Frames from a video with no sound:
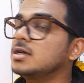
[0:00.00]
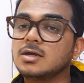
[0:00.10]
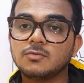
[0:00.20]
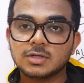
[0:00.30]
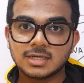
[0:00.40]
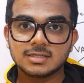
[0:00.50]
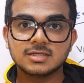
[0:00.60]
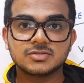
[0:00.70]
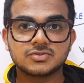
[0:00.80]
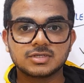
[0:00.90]
What are
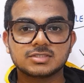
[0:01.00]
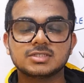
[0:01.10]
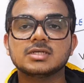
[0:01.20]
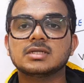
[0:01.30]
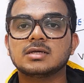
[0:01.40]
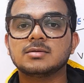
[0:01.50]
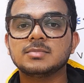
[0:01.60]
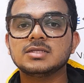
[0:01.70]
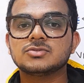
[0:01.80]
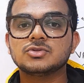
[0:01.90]
the structure?
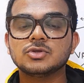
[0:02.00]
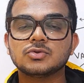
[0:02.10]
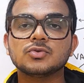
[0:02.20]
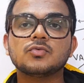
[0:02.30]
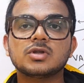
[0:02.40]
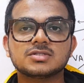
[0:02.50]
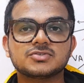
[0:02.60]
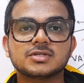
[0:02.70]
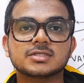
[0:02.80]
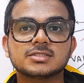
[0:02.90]
Means due to what
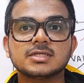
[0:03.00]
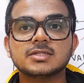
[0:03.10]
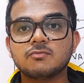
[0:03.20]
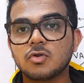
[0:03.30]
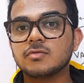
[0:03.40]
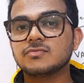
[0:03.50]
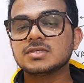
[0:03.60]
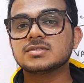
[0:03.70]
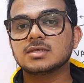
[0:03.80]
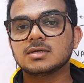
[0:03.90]
structure the valve
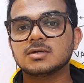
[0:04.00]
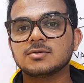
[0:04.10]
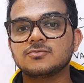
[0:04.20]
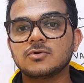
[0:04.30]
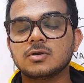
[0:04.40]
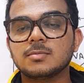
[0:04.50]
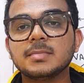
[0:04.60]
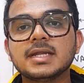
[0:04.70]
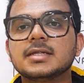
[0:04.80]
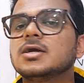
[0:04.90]
is
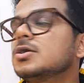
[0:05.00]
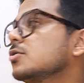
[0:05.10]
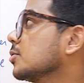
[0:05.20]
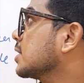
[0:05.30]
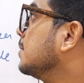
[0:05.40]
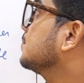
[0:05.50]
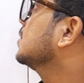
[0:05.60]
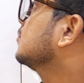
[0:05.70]
made. Okay,